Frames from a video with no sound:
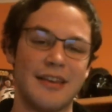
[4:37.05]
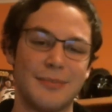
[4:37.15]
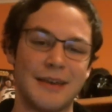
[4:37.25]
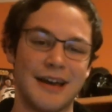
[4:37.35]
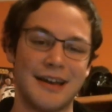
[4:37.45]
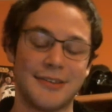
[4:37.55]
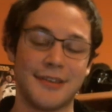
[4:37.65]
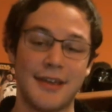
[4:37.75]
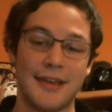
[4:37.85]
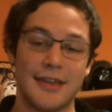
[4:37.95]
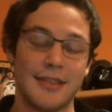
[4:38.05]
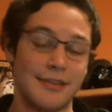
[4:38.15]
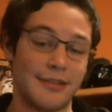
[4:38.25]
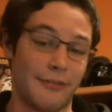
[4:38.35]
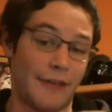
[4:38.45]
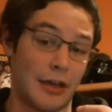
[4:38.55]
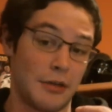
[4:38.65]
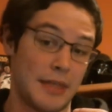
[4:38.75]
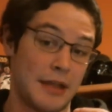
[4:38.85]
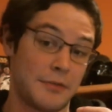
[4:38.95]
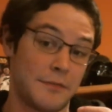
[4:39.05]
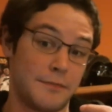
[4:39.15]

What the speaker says: because this is a volume that's